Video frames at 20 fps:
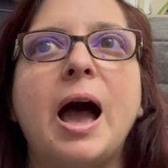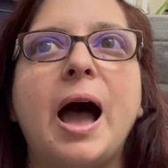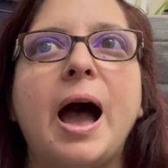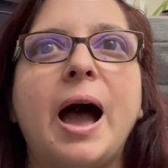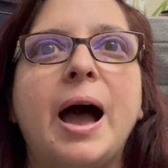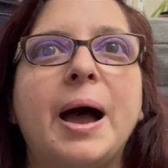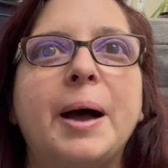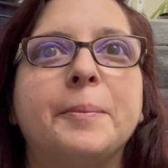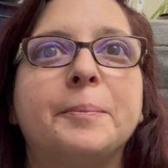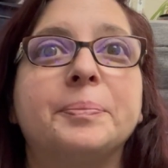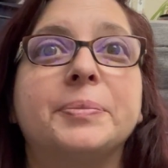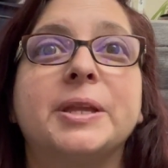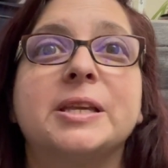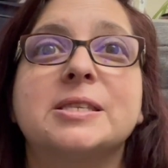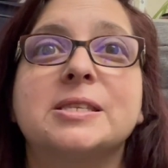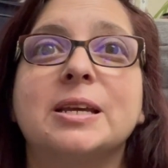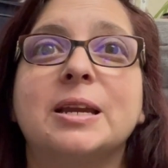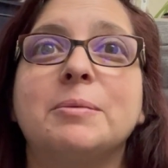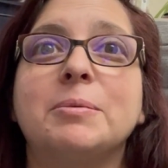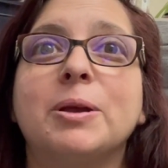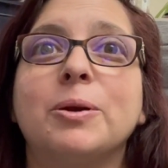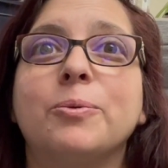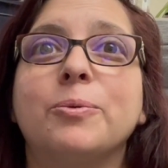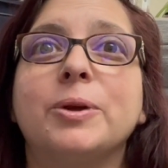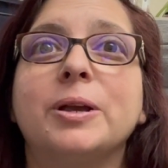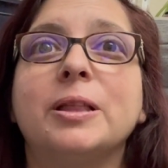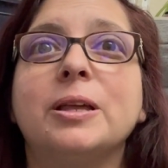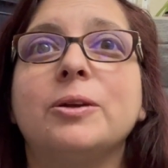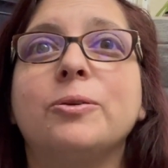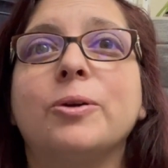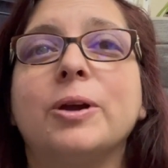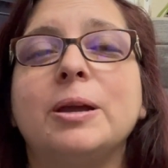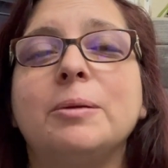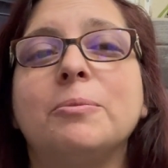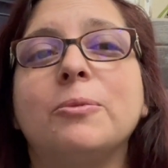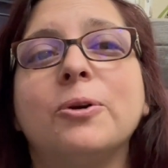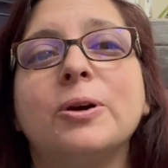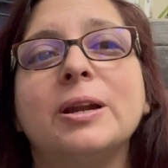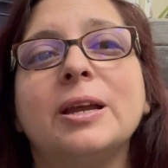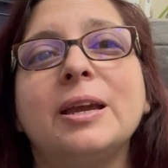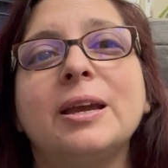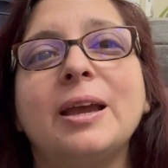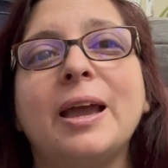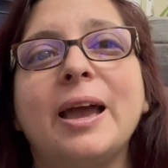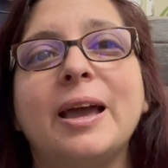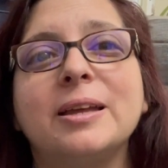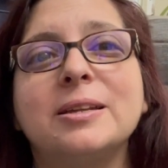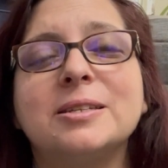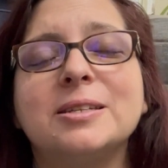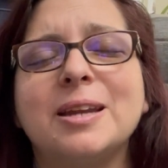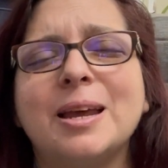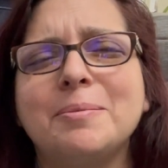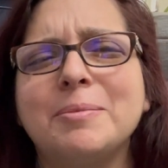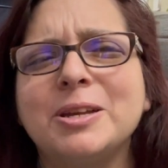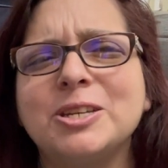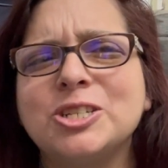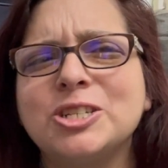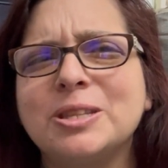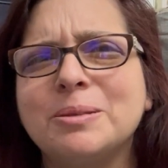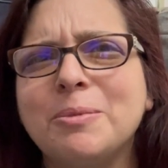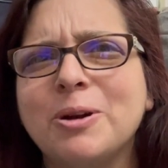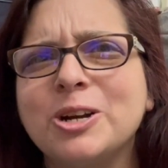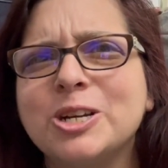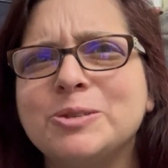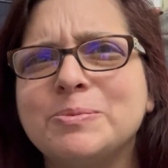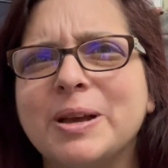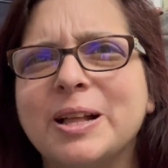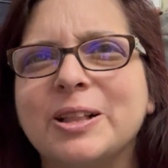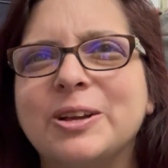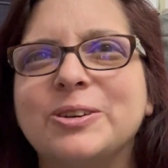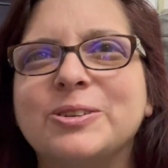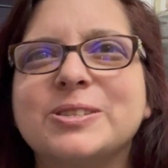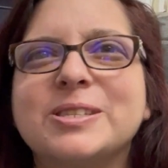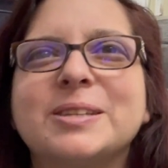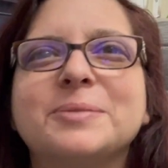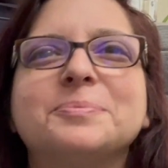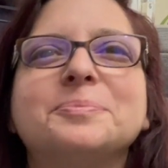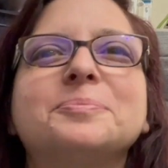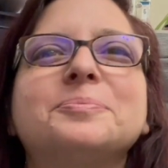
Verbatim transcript: Um, it's going to be a really great morning. And did I mention the marshmallows?